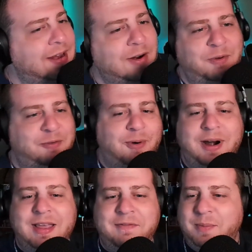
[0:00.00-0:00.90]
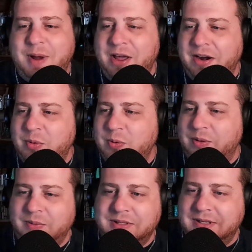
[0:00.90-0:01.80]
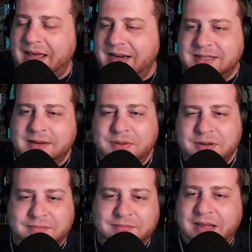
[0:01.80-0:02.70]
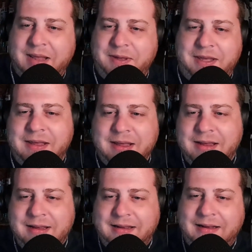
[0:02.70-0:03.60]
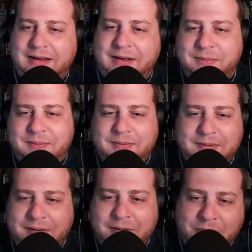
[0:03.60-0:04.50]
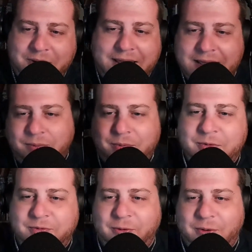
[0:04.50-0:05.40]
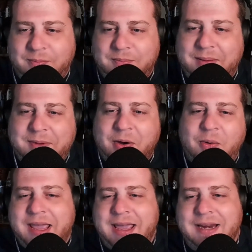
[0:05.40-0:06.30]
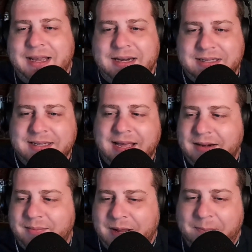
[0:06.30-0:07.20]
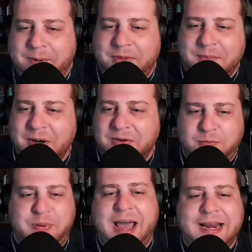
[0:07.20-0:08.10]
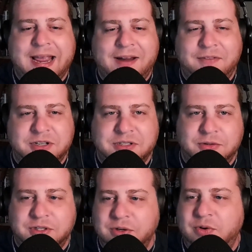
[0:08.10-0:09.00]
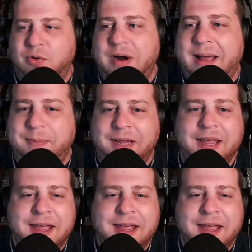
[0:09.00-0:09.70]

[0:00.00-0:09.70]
before I left for my honeymoon, there was kind of something maybe okay to root for, maybe okay to get excited about, but the Mariners' batting averages are still crappy.